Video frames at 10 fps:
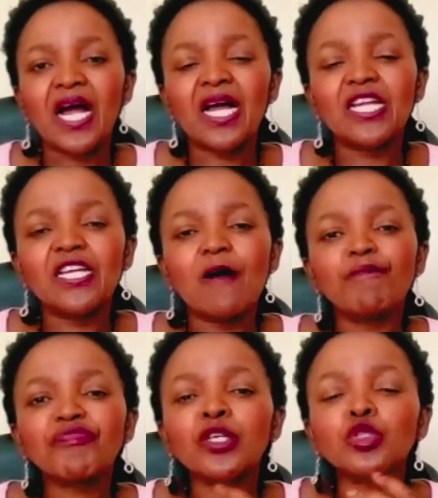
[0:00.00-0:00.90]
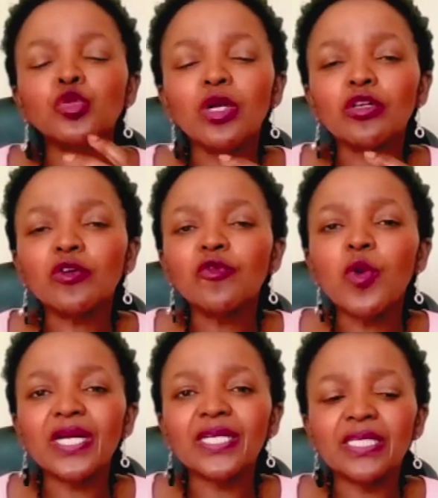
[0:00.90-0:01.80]
I do a lot of
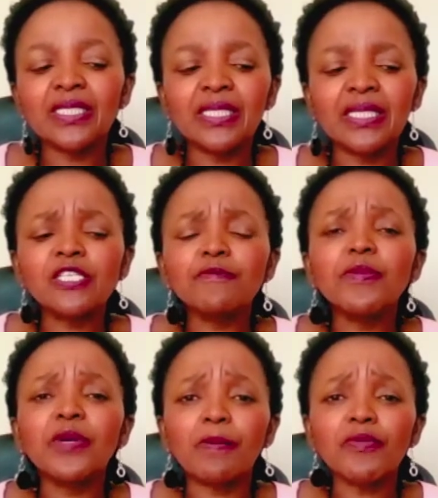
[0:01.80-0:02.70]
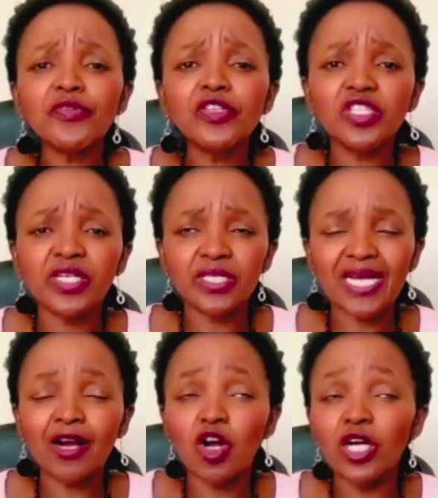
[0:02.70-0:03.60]
work in letting people appreciate.
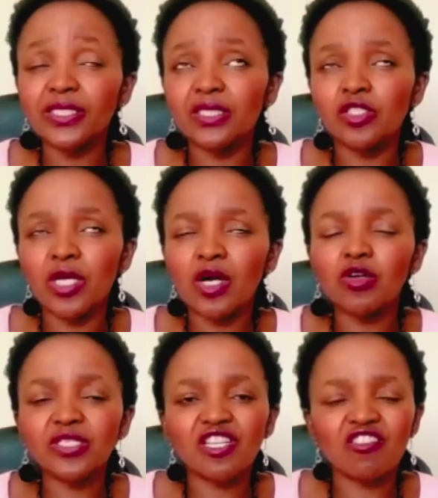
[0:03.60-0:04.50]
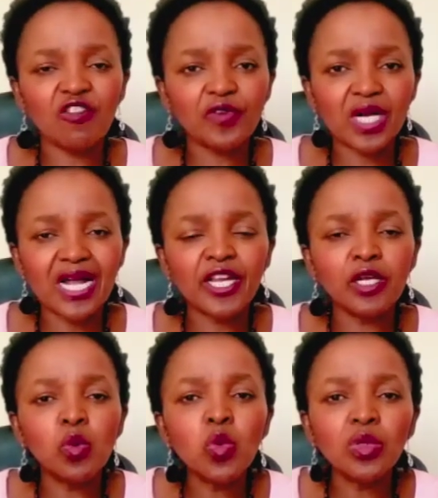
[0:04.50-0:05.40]
I call it, you know, I call South Africa a
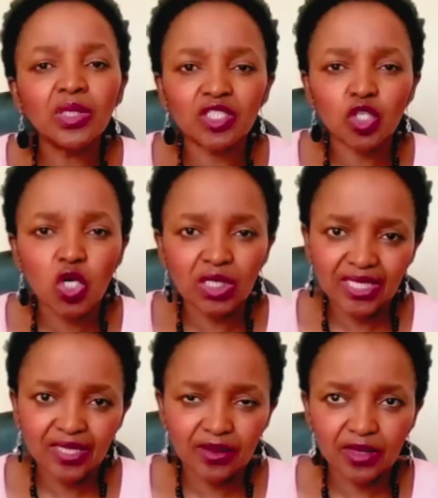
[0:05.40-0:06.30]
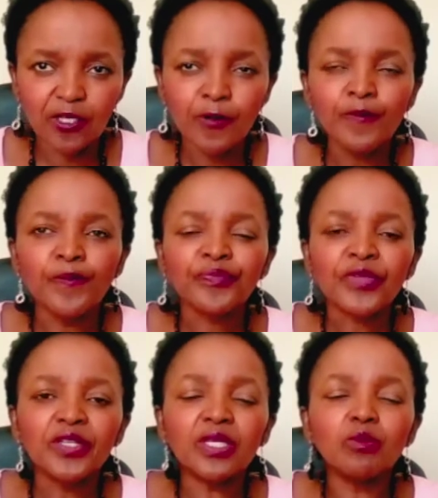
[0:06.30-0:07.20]
wounded context.
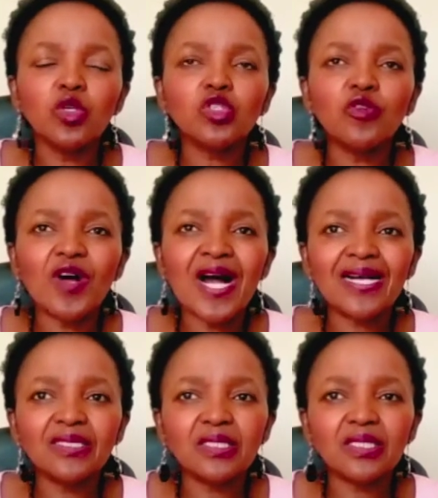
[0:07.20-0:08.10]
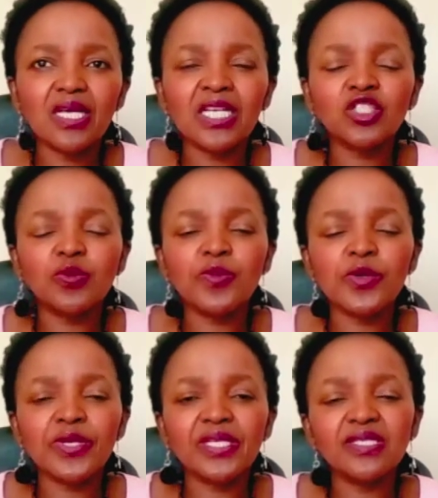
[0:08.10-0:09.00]
That most of us
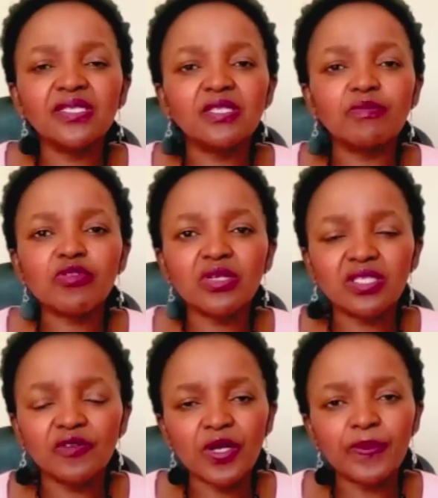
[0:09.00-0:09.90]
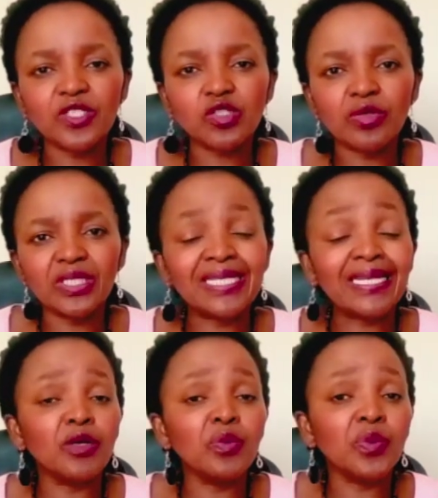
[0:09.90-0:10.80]
experience this depressive episode in
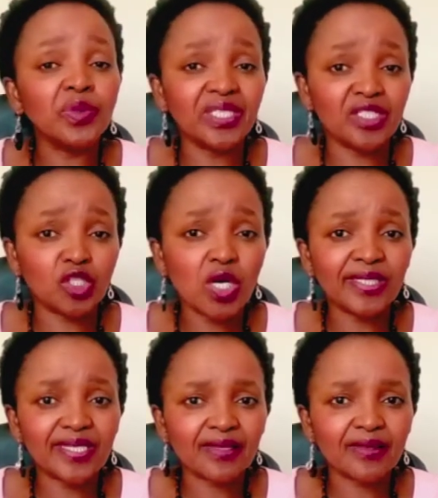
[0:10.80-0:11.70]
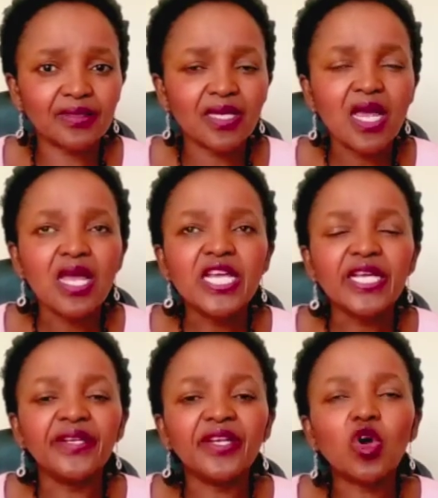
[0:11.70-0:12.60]
a wounded context,
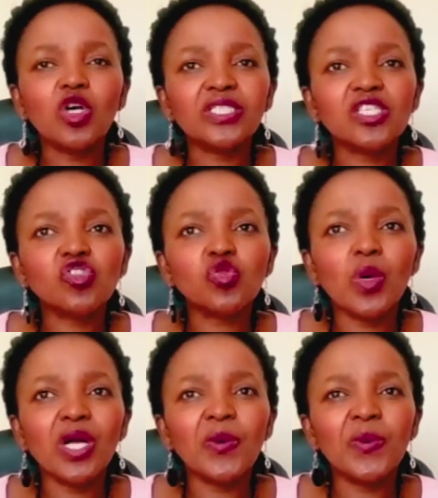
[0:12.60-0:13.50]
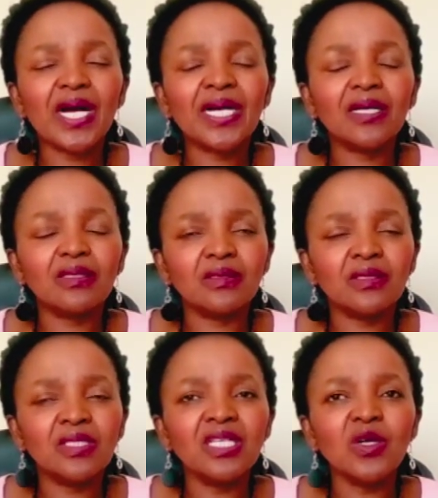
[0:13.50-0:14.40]
in a context where we are
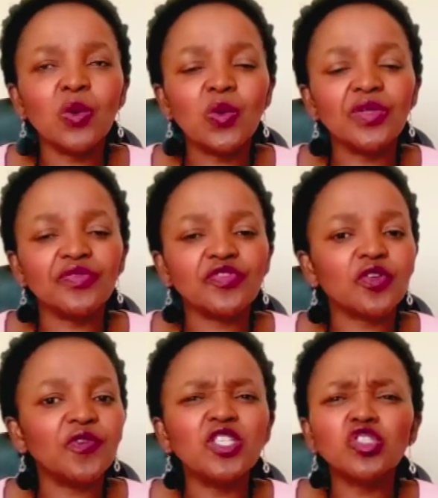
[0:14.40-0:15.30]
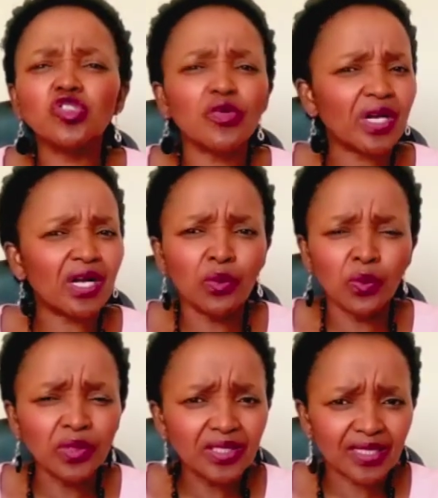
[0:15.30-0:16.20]
dealing with sort of historical
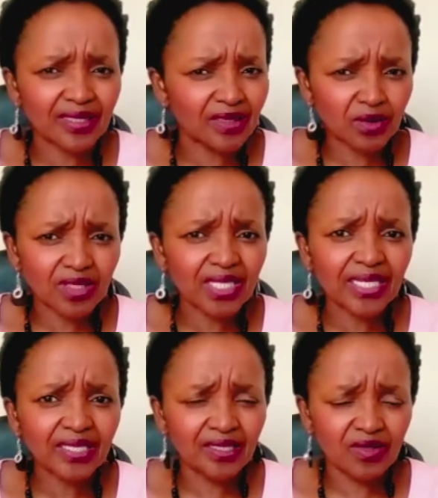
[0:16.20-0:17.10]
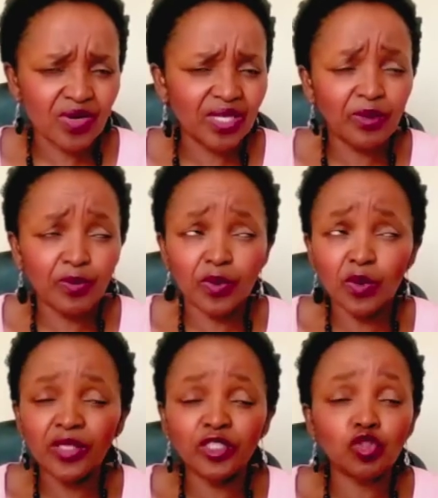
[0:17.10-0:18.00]
wounding as a society, right? People will
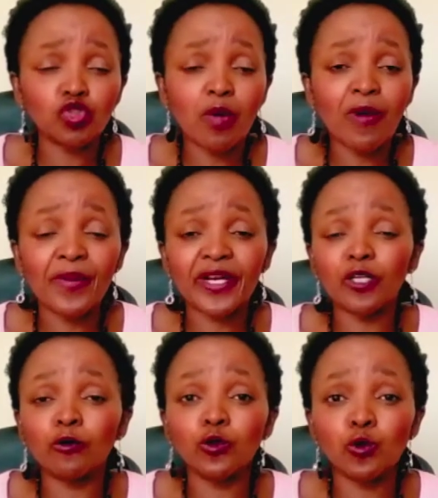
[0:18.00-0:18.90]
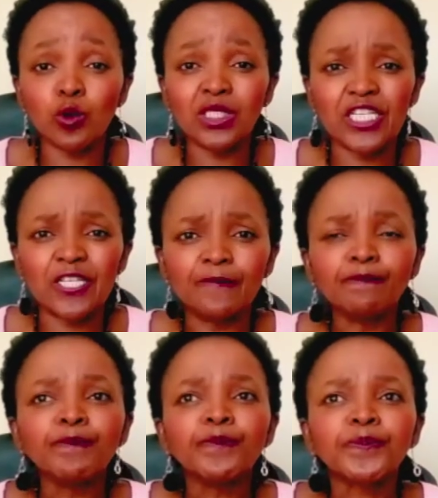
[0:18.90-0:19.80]
call it trauma, but I use wounding.
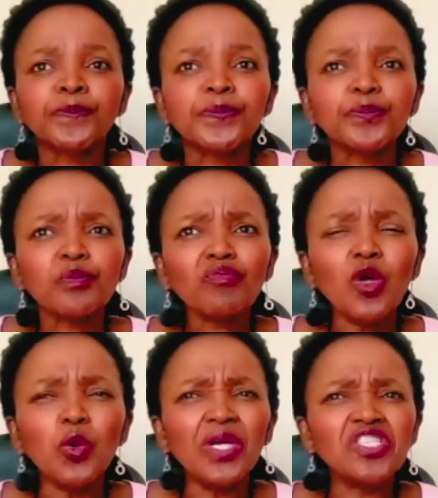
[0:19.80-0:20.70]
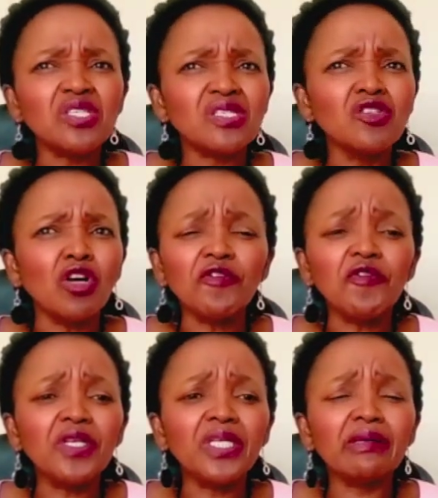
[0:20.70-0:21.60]
Where just not
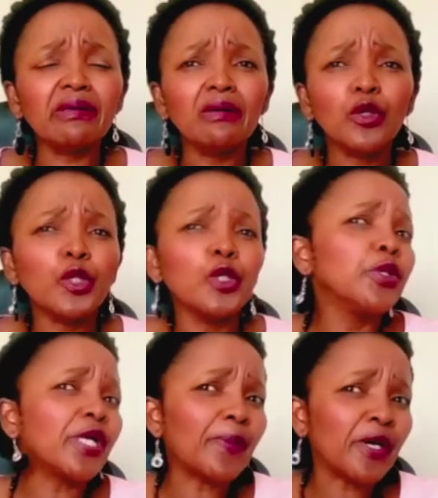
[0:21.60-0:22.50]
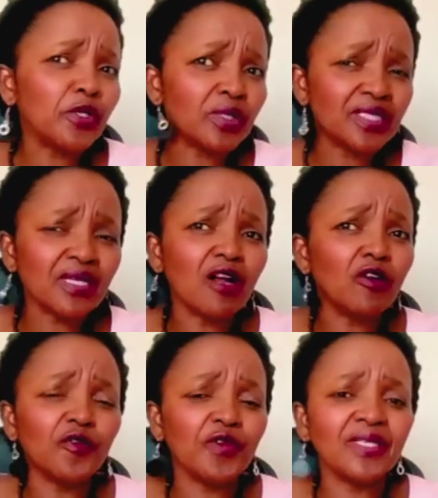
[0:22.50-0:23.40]
feeling good about
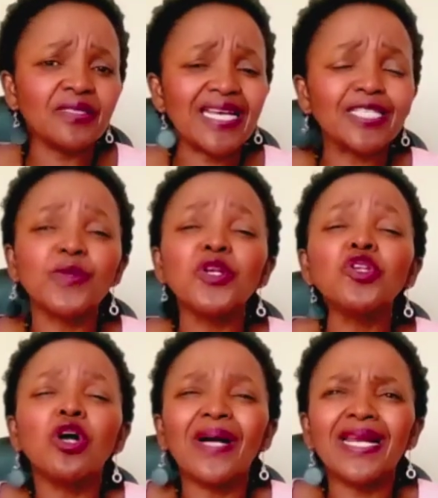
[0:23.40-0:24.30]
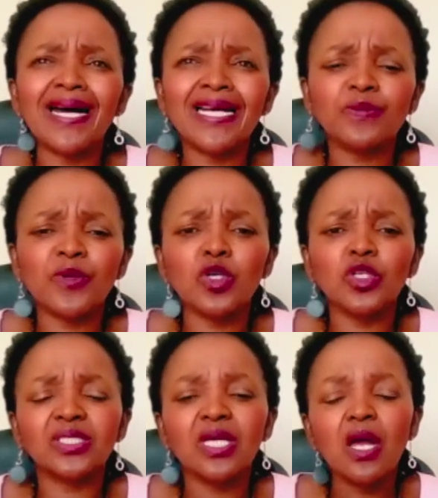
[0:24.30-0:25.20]
yourself has been normalized,
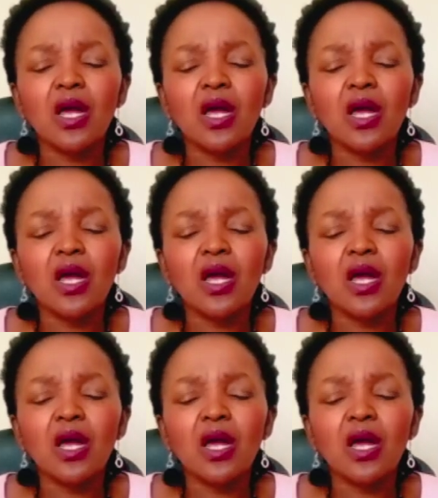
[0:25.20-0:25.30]
because